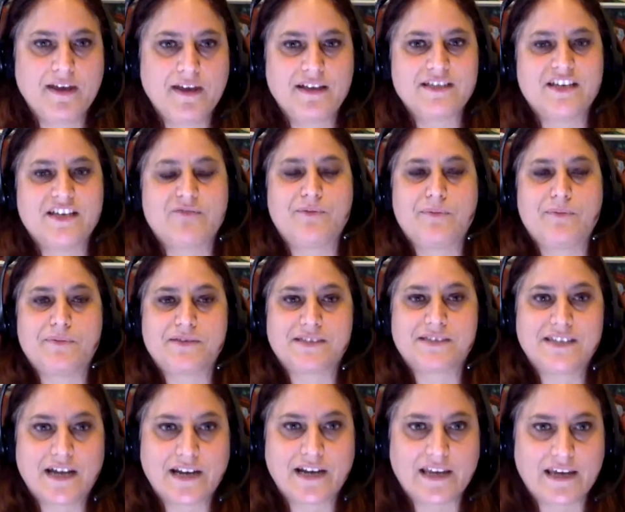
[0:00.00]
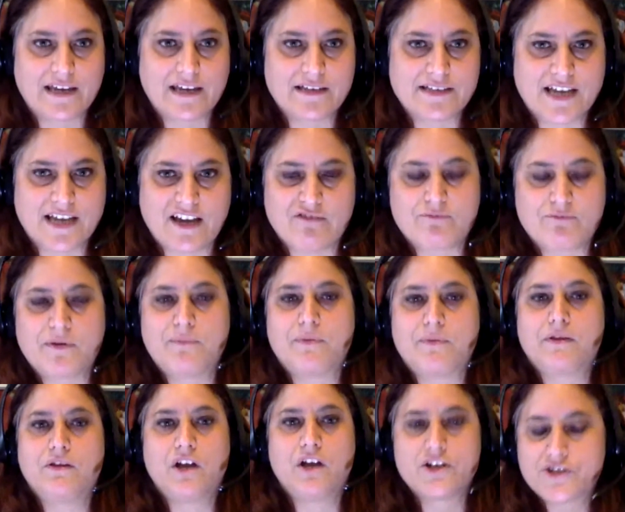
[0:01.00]
to have people study, to have
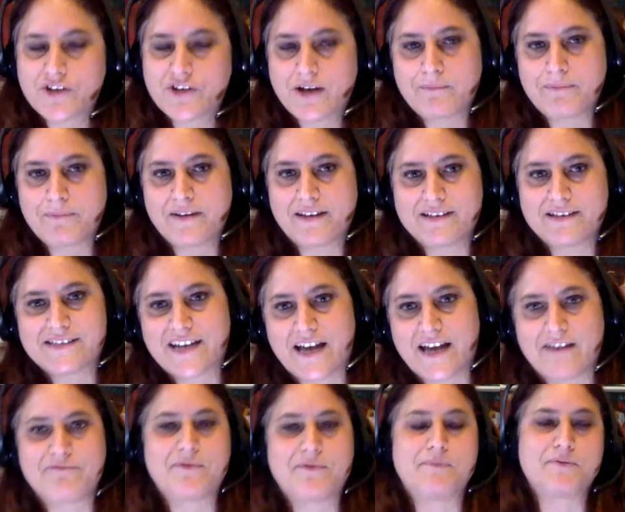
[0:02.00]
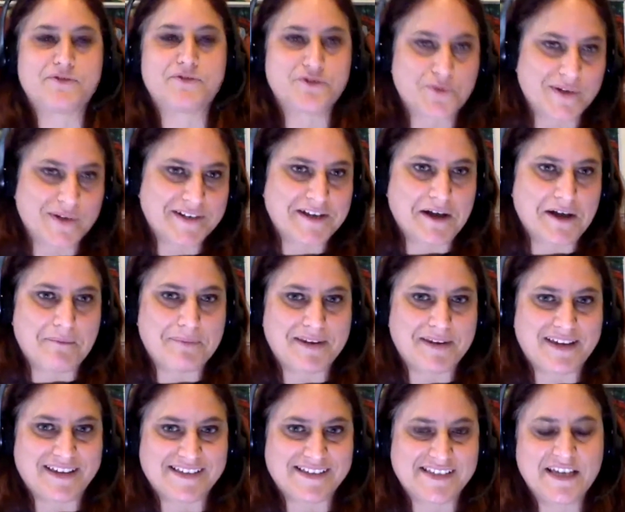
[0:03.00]
people launch companies, to have people join
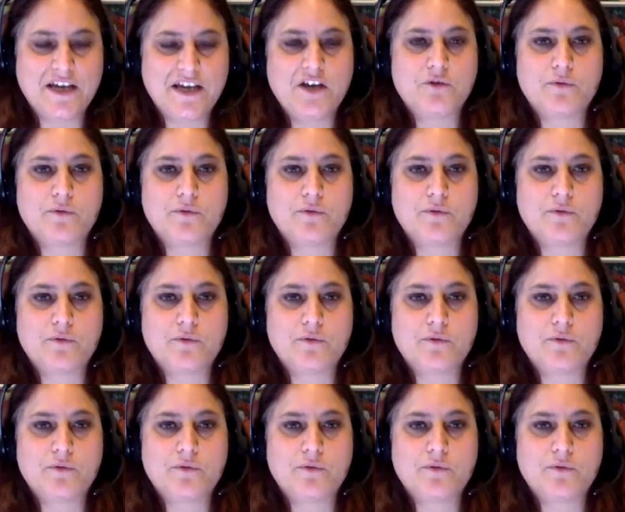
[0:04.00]
companies.